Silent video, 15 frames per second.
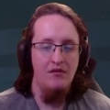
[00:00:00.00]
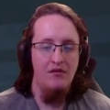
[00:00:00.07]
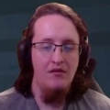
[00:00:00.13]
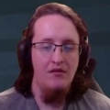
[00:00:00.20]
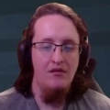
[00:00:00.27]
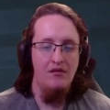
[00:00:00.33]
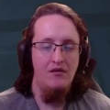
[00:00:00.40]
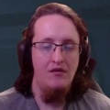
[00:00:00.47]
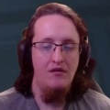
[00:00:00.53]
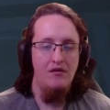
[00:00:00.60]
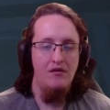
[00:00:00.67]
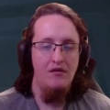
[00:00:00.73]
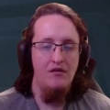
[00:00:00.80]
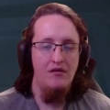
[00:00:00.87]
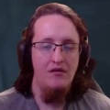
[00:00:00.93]

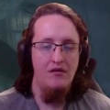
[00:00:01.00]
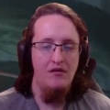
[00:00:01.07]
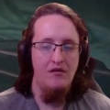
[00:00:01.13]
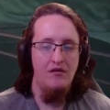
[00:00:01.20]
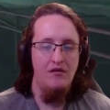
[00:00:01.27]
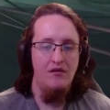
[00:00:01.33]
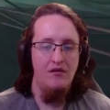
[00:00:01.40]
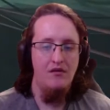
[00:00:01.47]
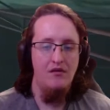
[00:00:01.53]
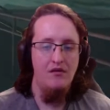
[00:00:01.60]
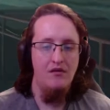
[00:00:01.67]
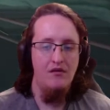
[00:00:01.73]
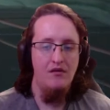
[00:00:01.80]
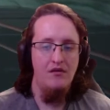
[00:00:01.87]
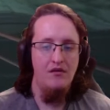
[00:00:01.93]

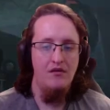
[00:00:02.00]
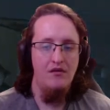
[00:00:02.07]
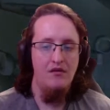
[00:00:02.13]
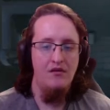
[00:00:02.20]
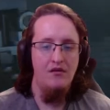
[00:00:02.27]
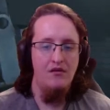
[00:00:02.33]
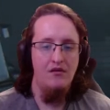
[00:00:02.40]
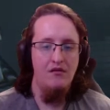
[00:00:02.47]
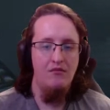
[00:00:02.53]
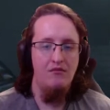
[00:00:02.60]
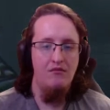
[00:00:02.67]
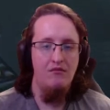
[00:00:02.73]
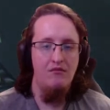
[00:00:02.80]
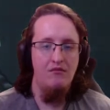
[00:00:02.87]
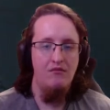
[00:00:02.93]

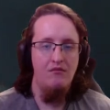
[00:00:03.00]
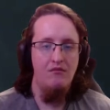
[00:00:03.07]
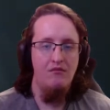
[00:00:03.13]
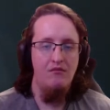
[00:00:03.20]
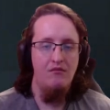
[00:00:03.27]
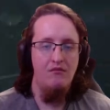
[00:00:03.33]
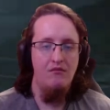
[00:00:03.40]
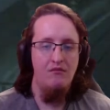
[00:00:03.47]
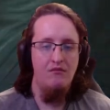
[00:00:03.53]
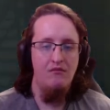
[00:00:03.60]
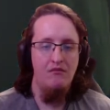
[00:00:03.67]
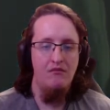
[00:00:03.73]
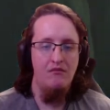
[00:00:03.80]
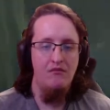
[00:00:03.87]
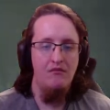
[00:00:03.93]

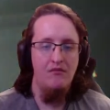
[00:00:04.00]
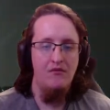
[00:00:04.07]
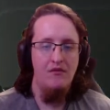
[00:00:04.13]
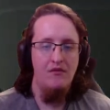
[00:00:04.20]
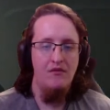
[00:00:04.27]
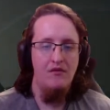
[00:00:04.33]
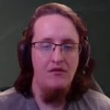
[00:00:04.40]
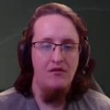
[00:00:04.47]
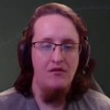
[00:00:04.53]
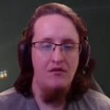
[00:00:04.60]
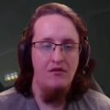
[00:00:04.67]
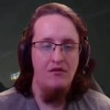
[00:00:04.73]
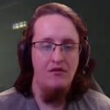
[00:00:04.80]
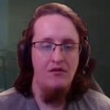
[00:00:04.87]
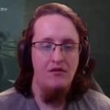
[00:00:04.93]

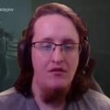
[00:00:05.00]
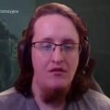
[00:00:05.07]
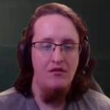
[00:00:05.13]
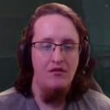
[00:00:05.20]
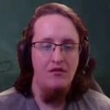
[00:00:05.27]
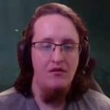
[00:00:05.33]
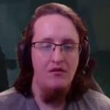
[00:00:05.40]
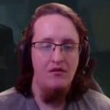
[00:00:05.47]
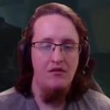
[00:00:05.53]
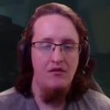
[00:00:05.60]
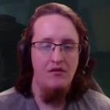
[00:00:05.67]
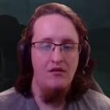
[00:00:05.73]
Nothing is said.